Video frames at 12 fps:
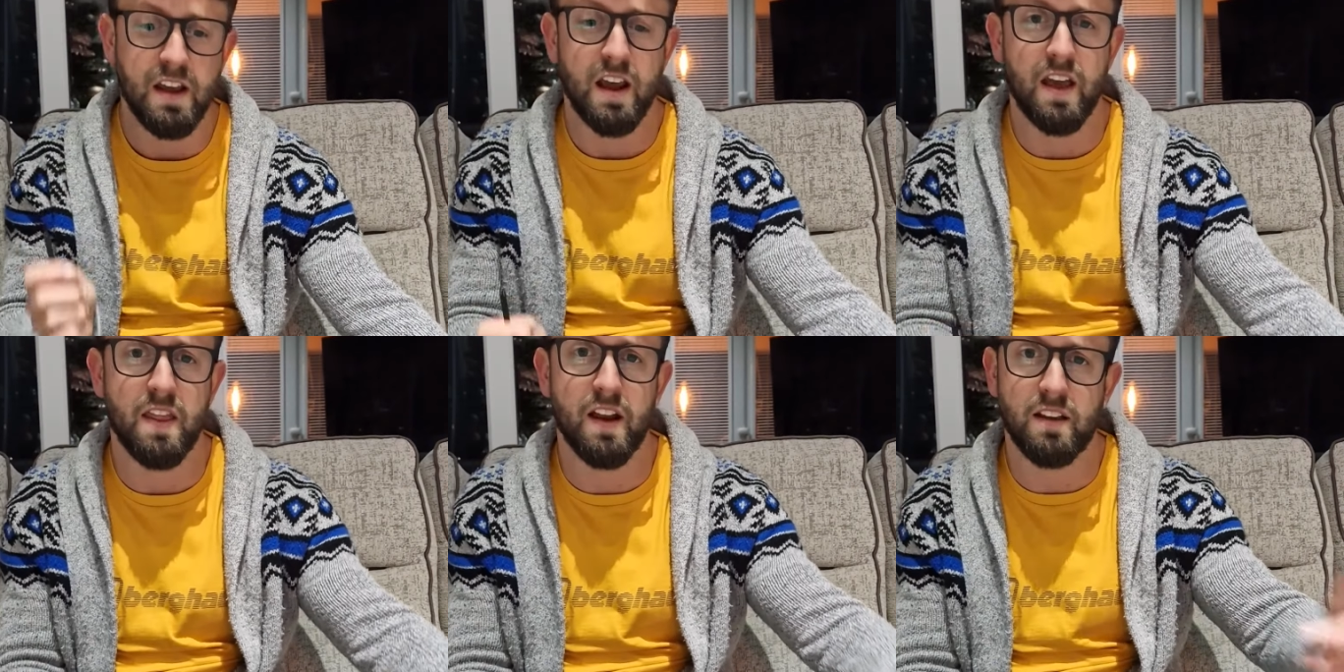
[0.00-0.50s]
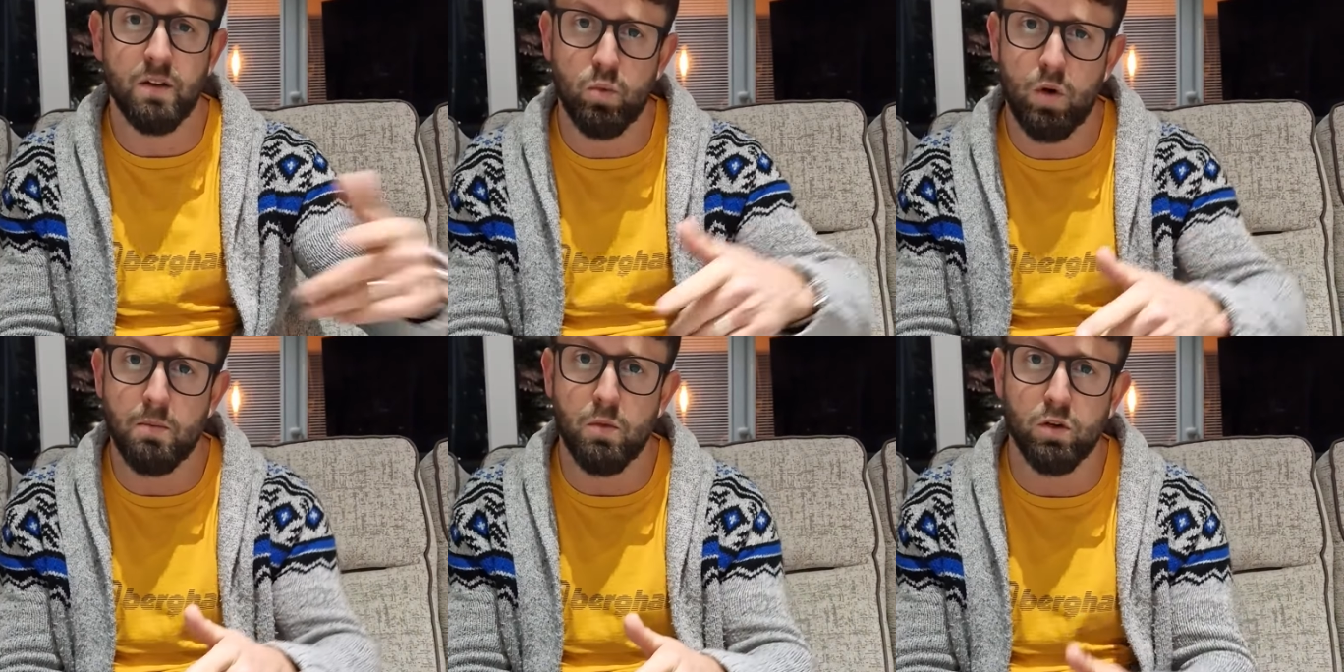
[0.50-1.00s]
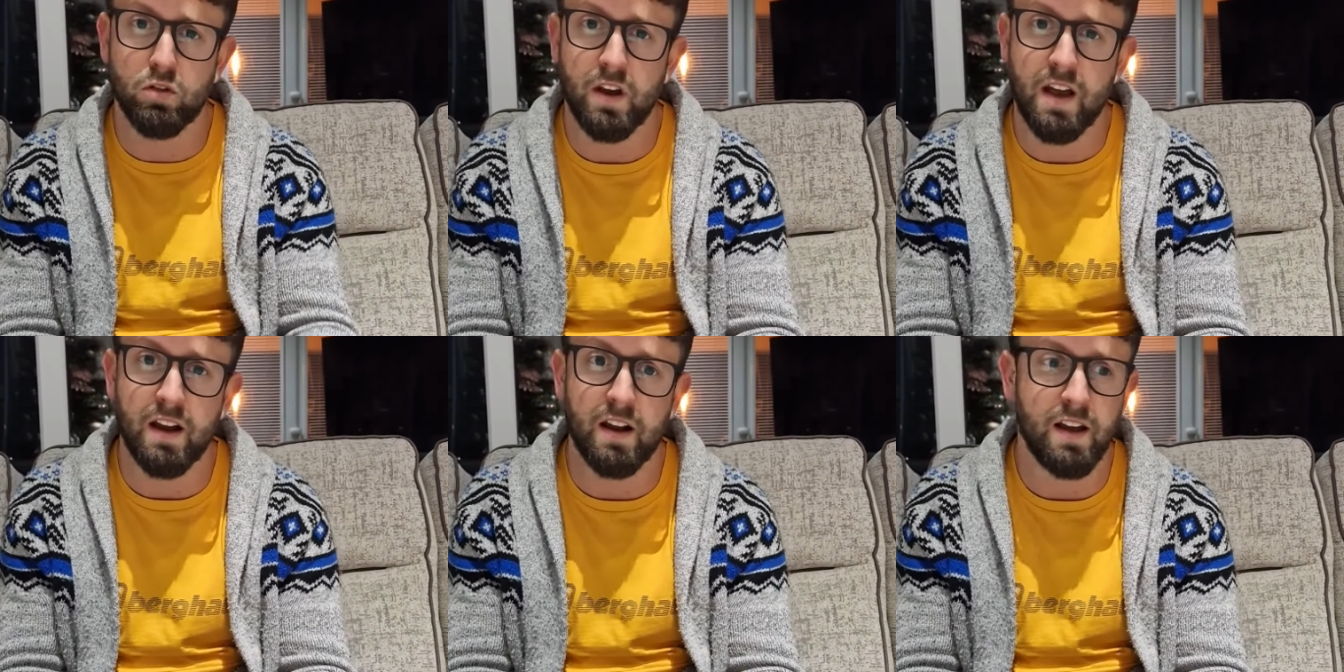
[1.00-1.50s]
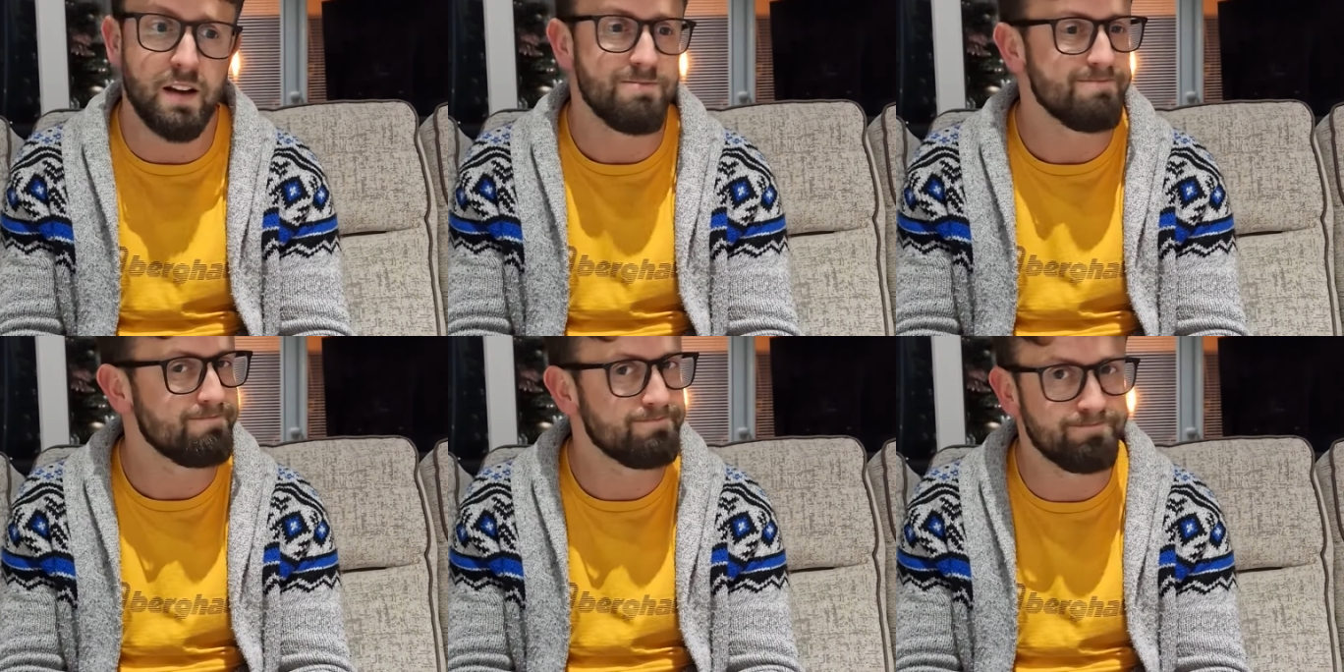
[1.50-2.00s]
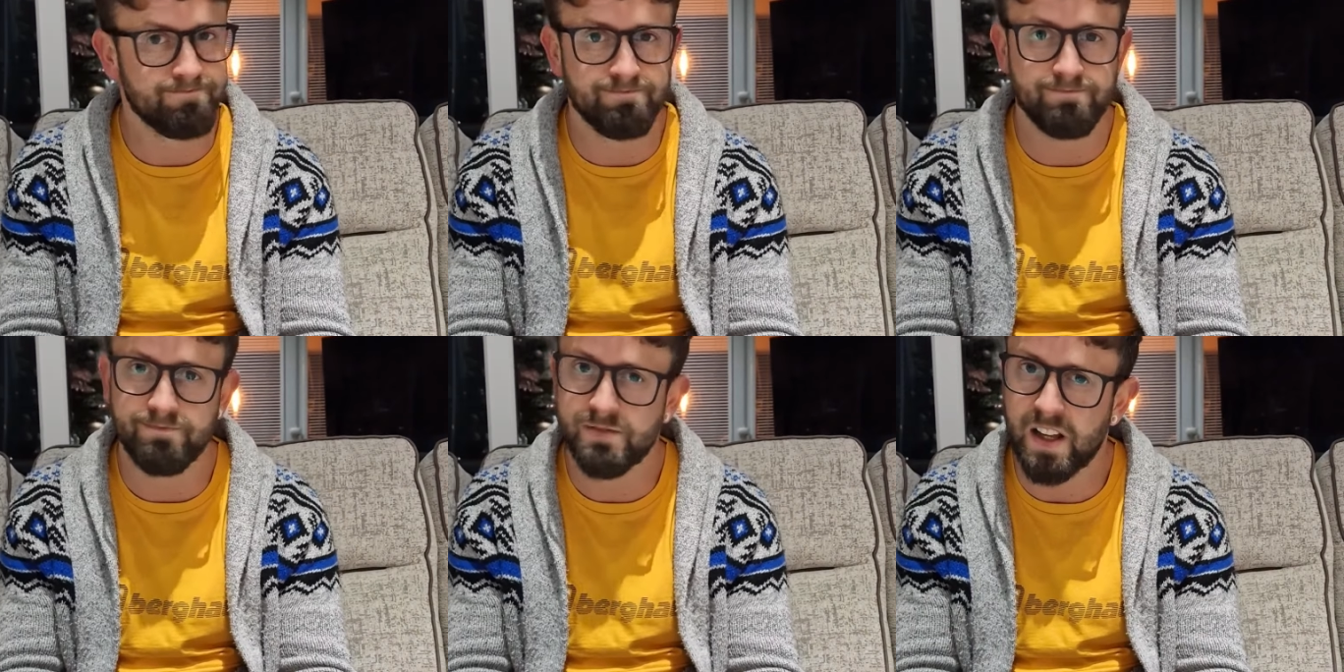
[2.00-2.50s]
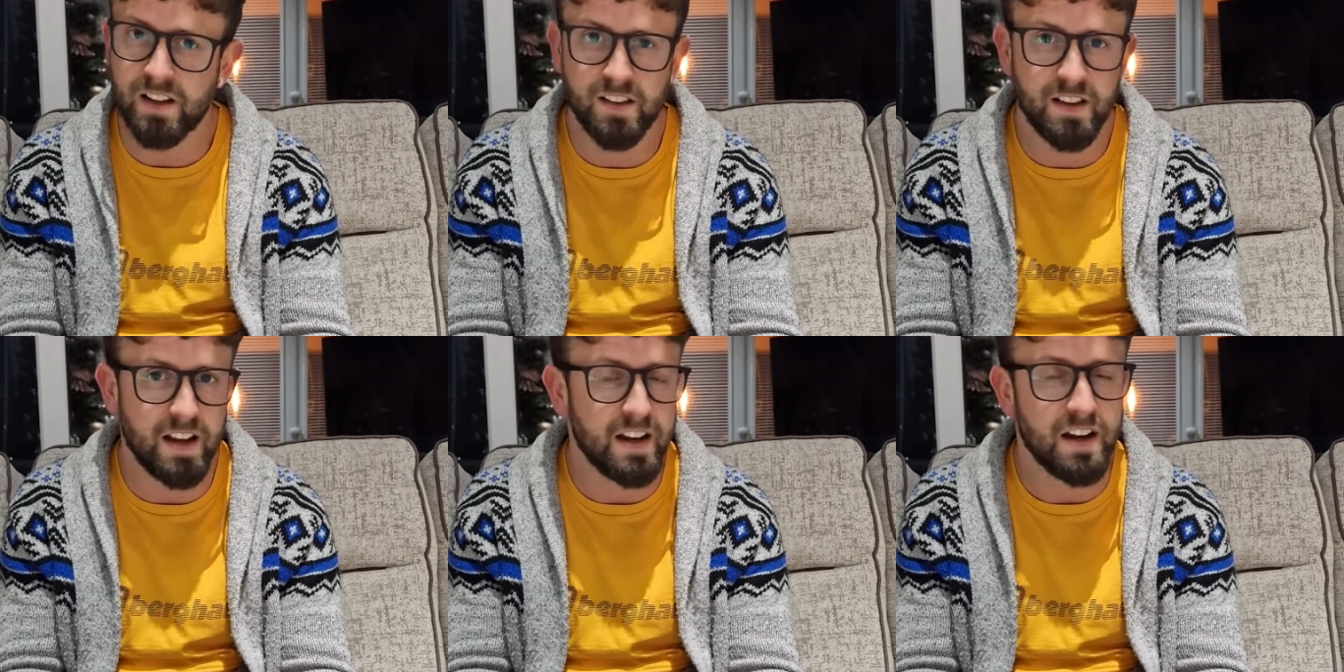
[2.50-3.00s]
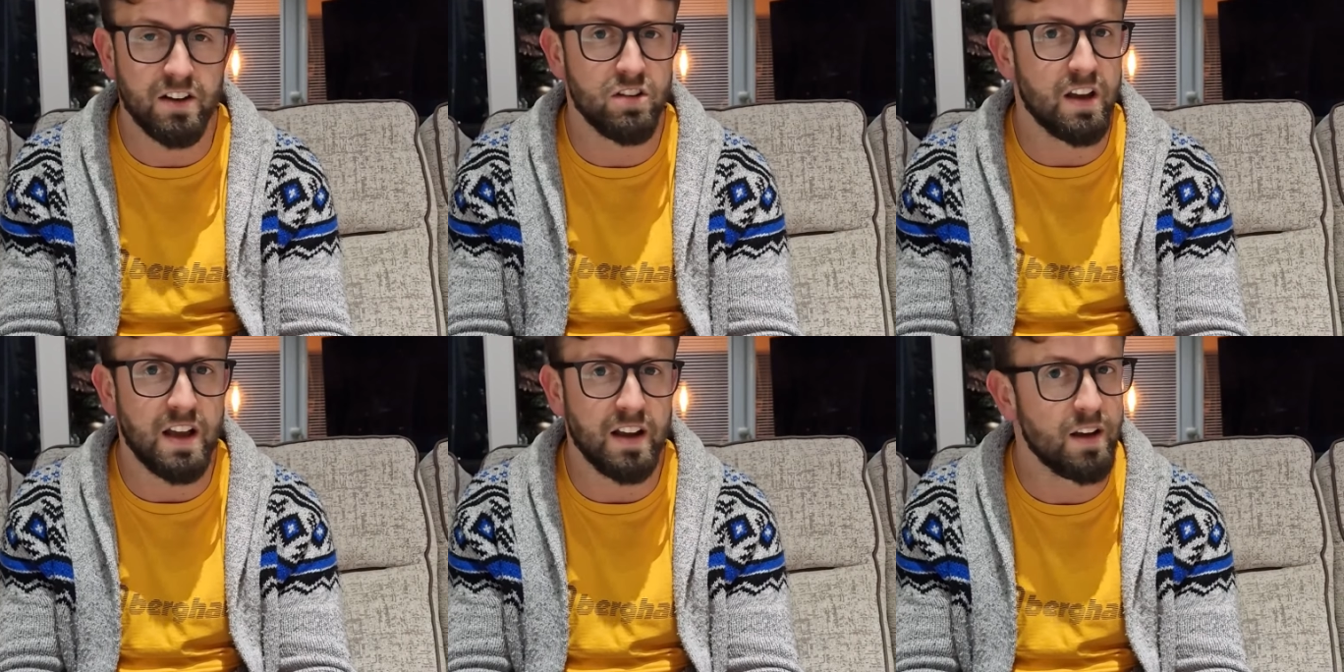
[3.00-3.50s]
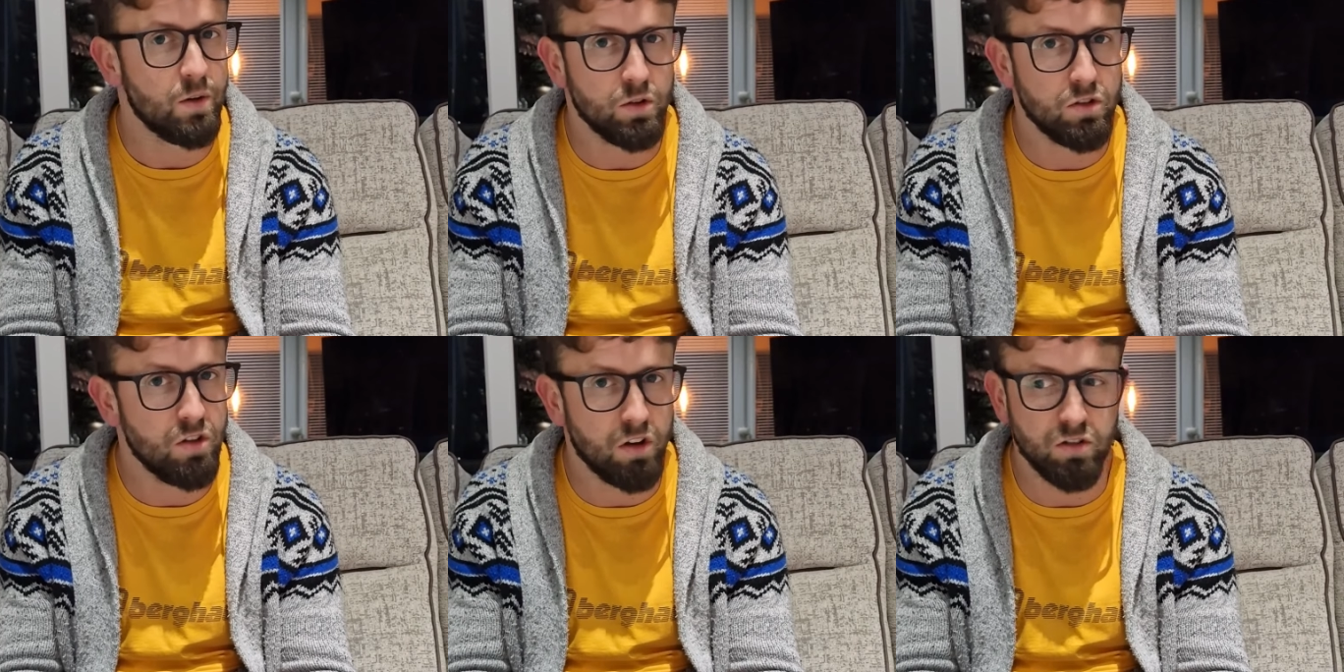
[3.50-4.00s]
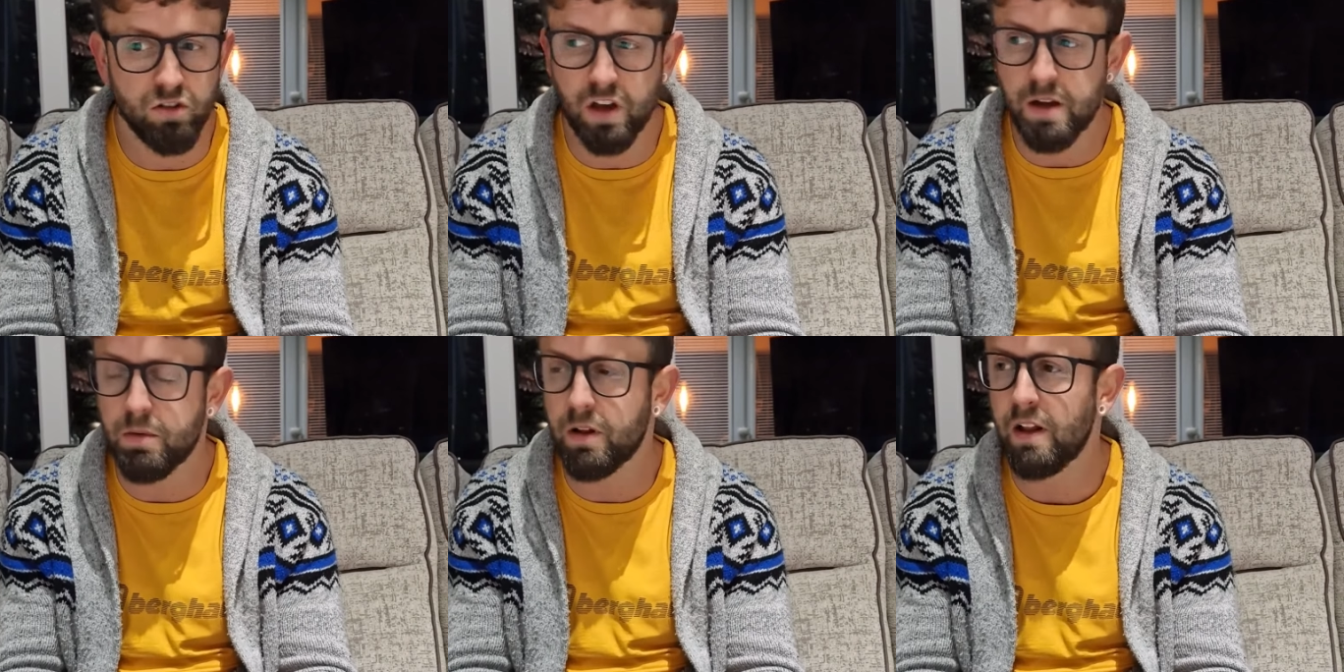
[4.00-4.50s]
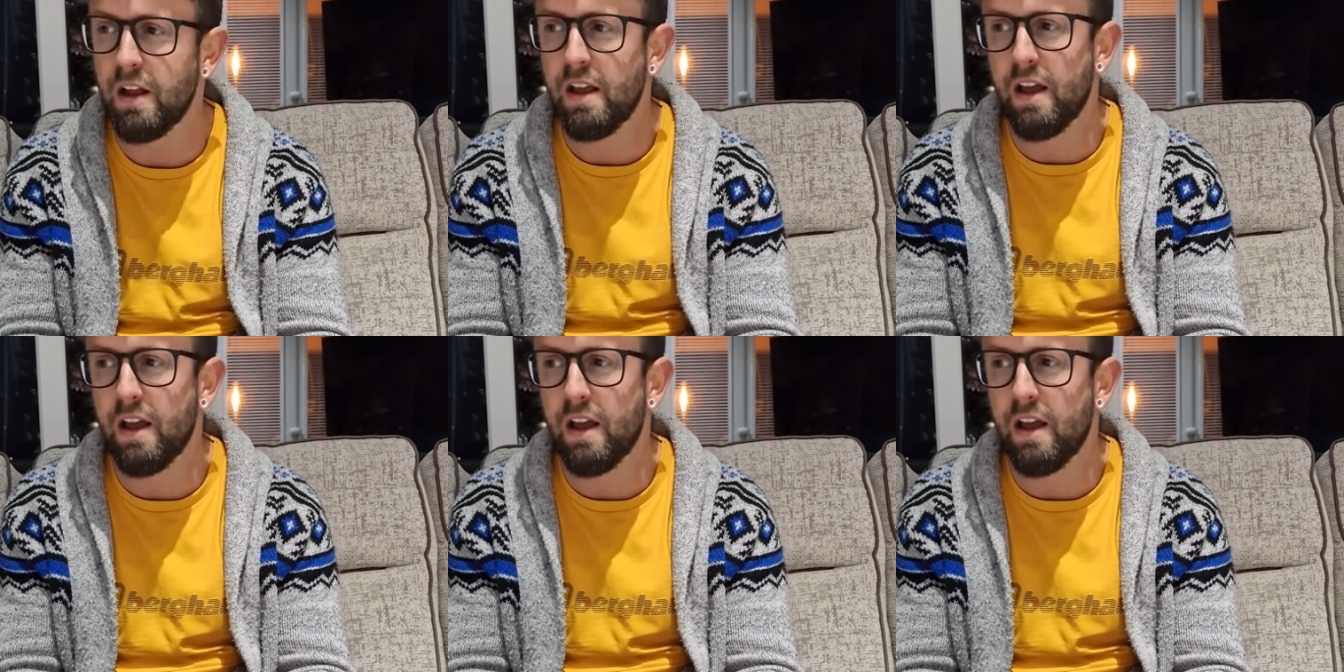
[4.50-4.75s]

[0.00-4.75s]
And then I did one more changa. That second hit of changa was not enjoyable.